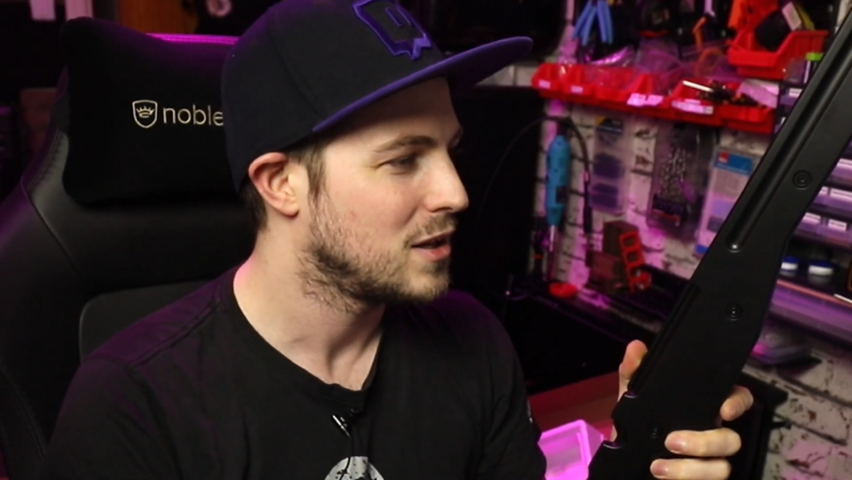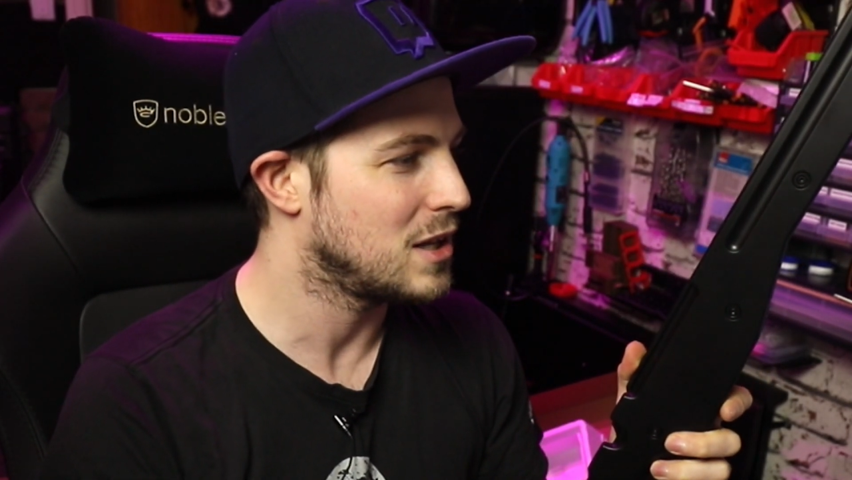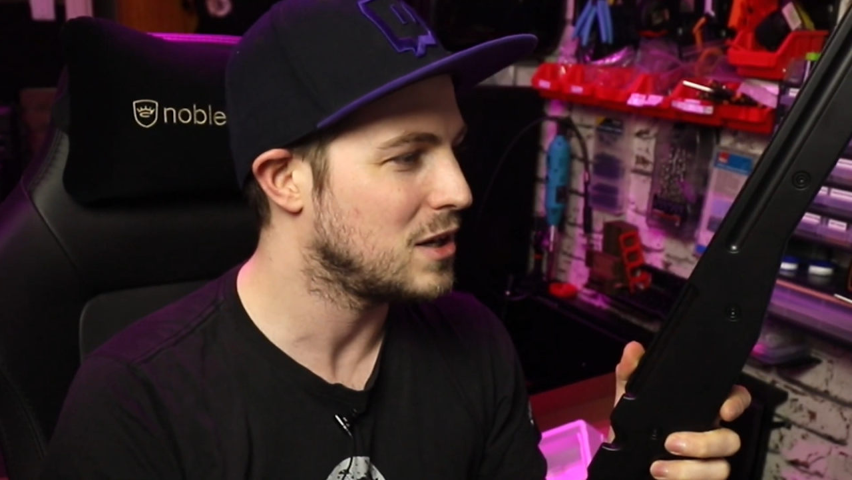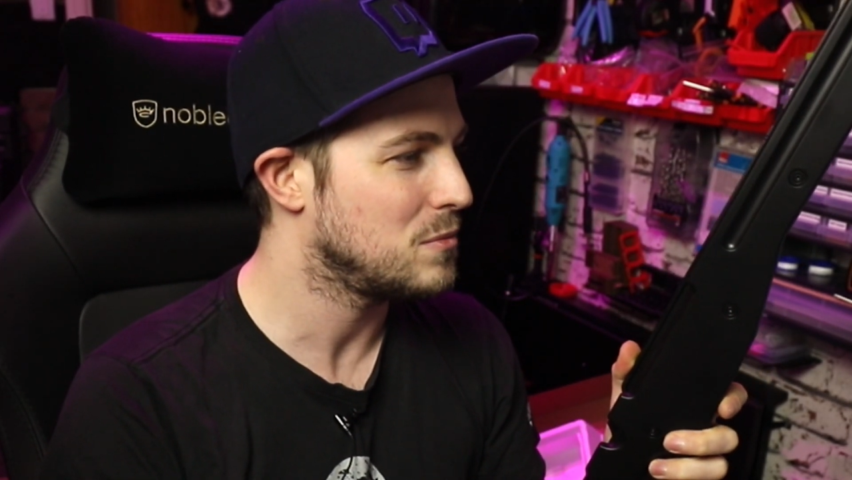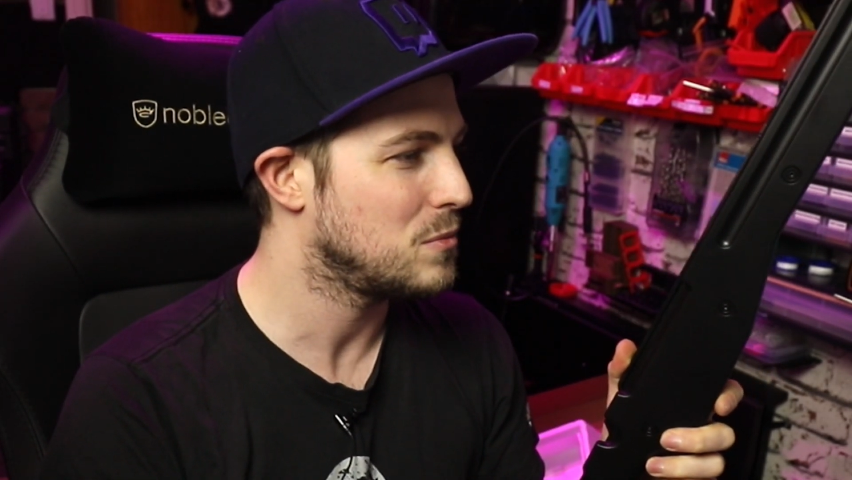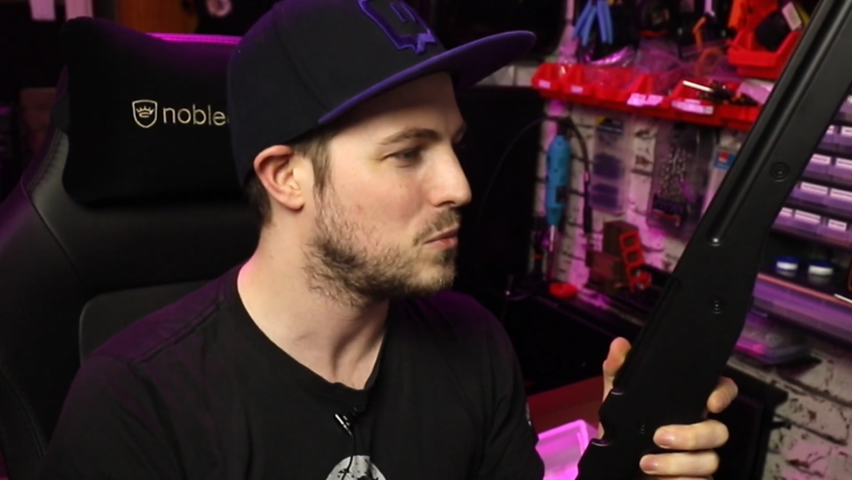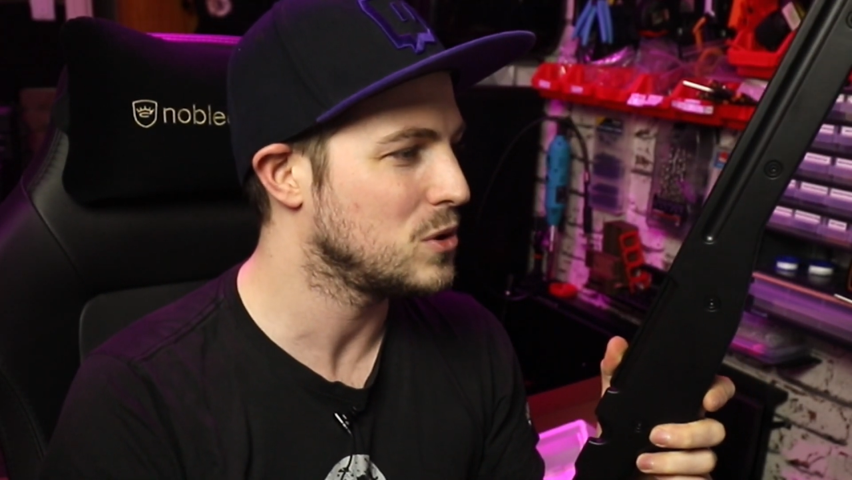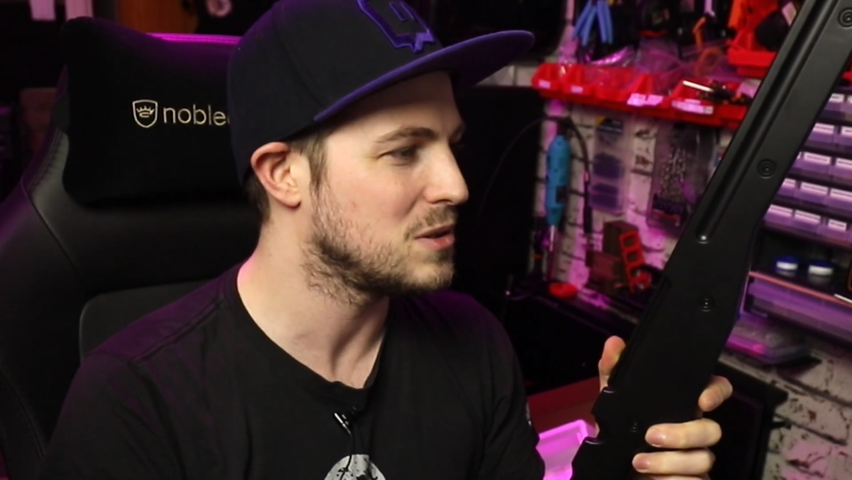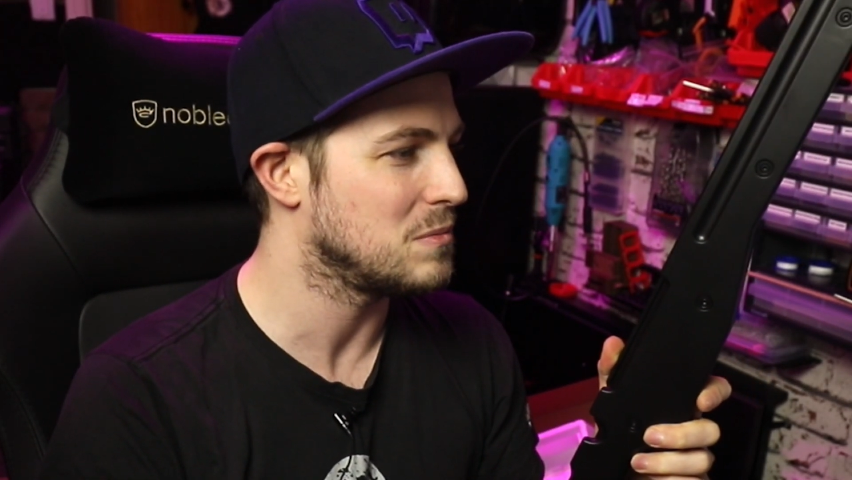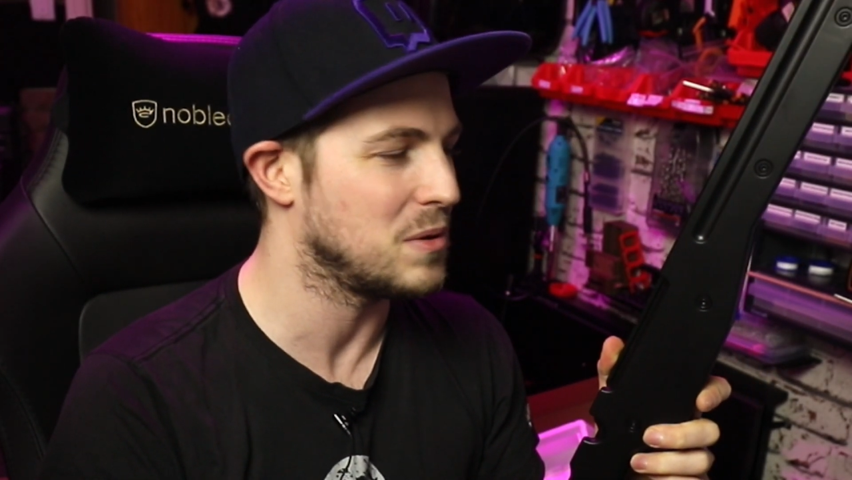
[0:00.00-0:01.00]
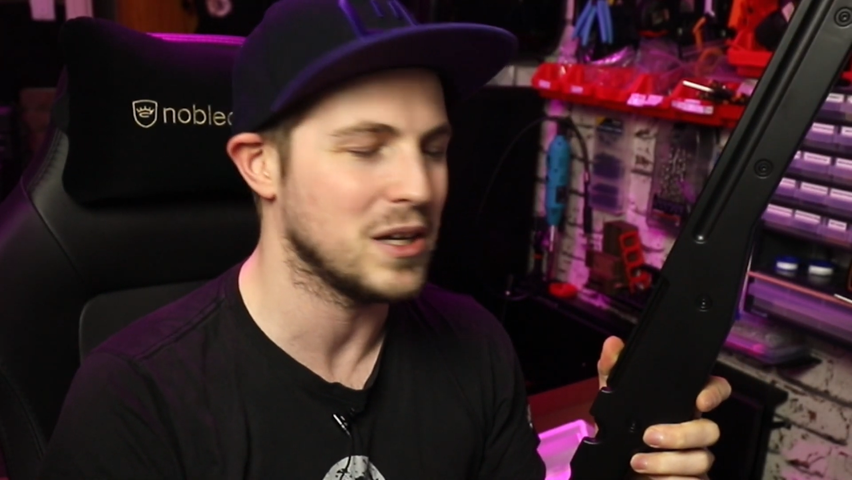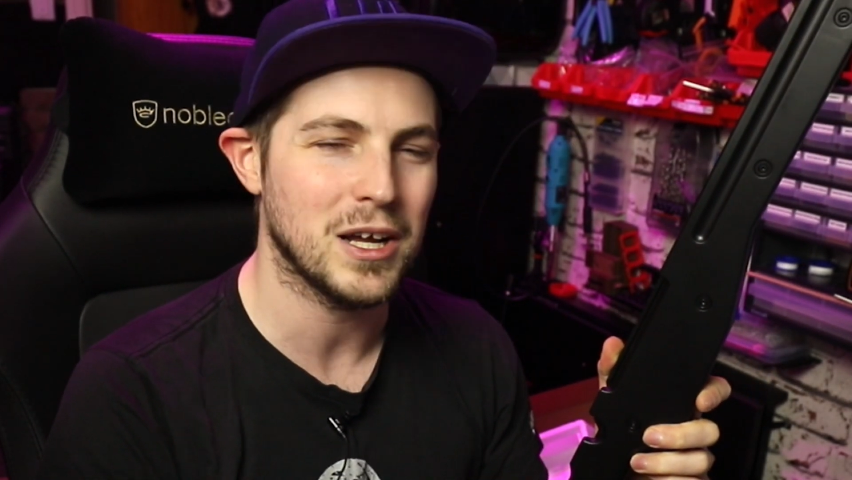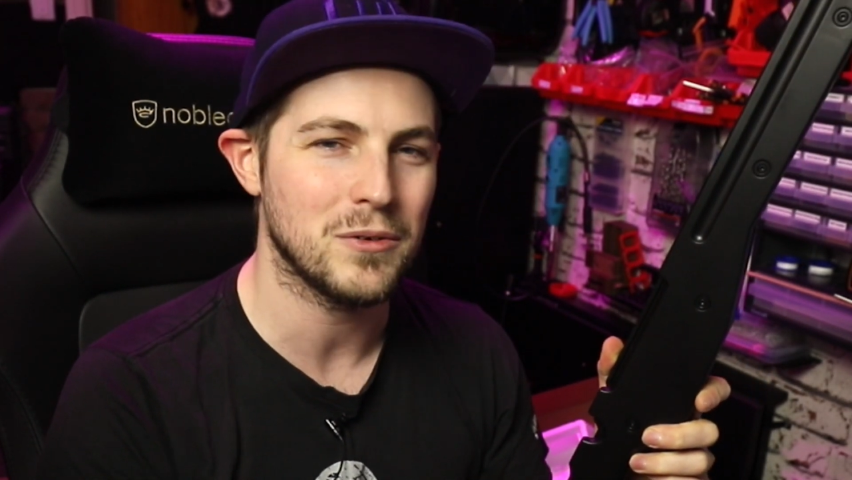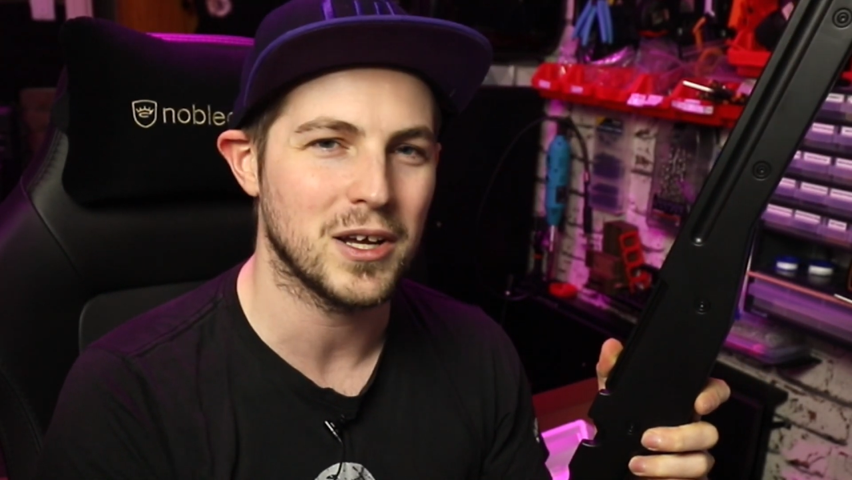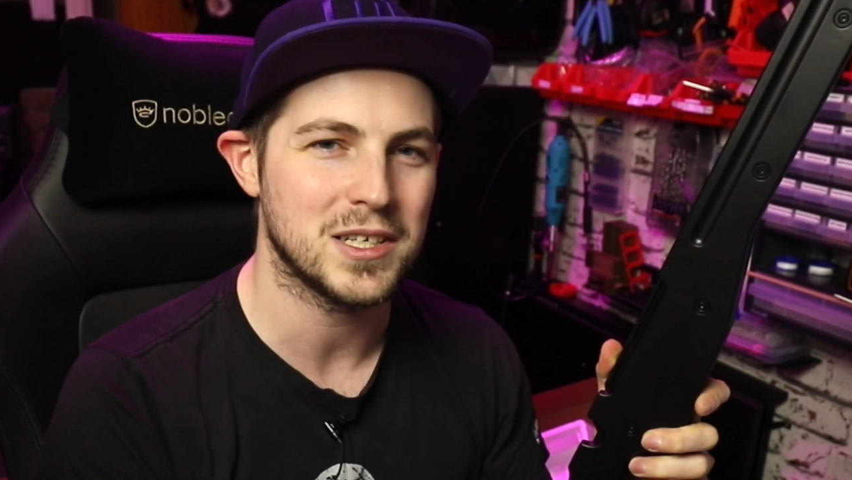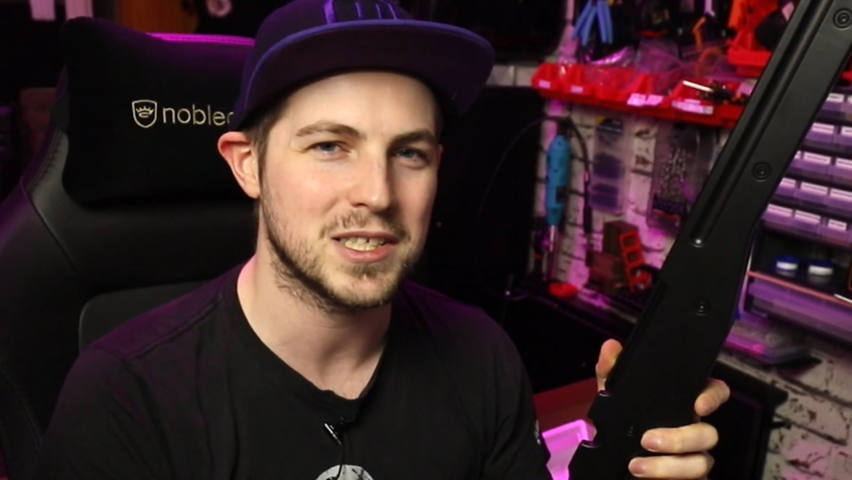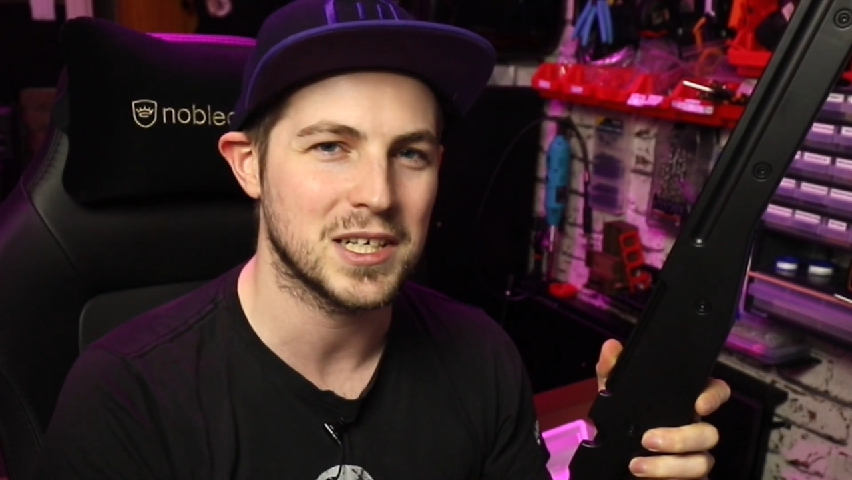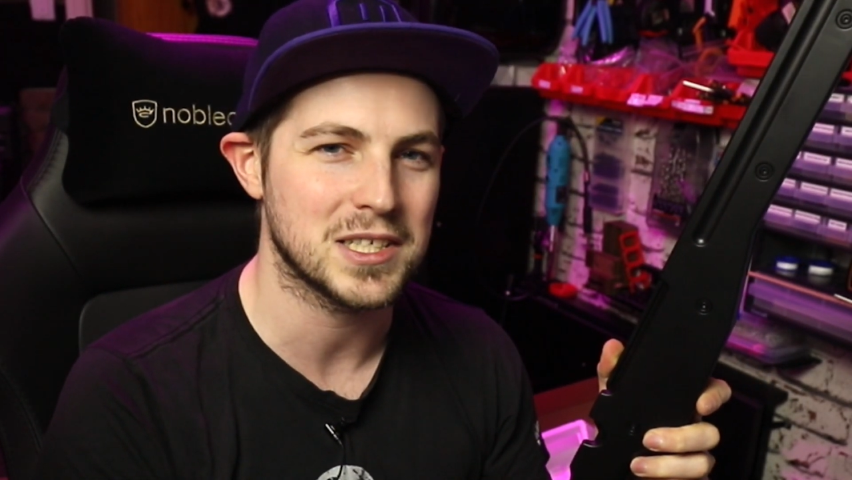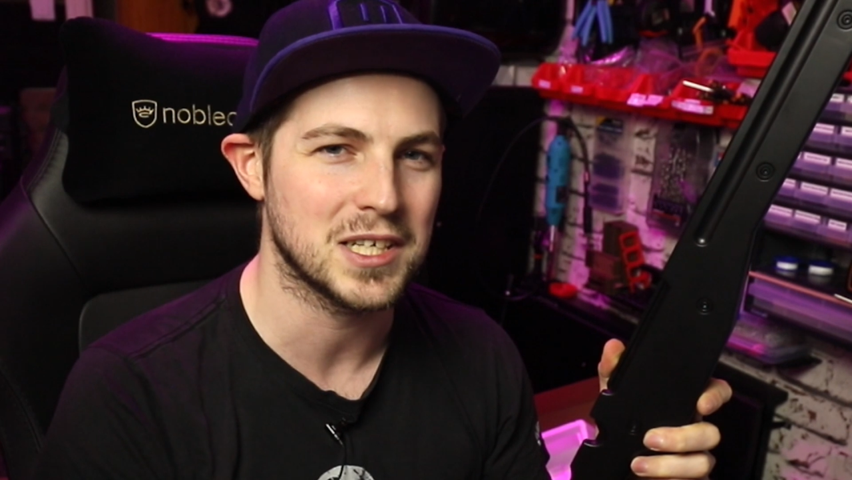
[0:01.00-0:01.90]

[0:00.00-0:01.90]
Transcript: then it wouldn't be an L96